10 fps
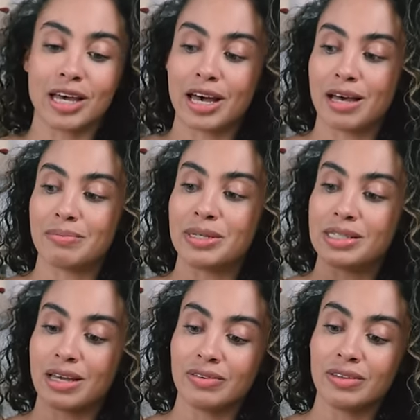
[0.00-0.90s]
uh, but
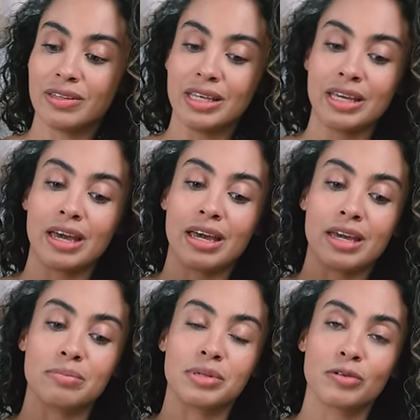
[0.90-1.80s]
definitely
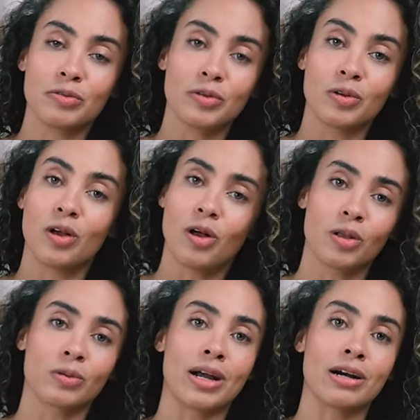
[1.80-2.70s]
a beautiful
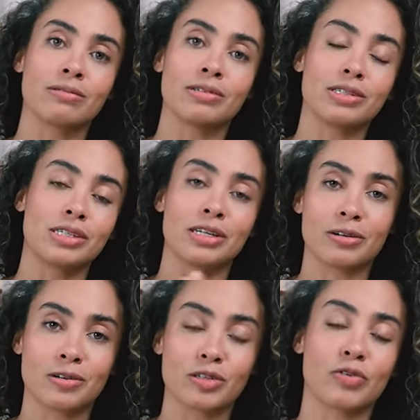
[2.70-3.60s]
all around
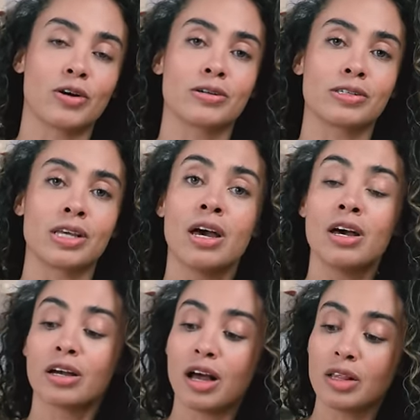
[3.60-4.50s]
sneaker as far as
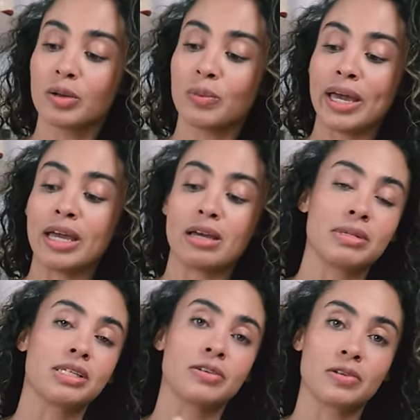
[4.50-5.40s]
colorway and
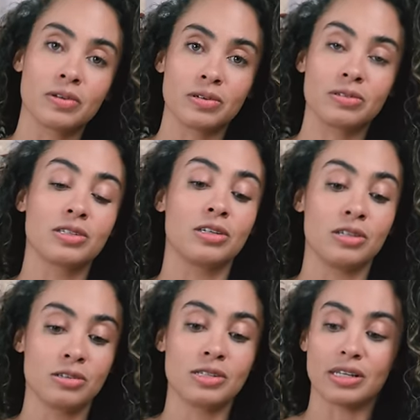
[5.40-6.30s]
materials used.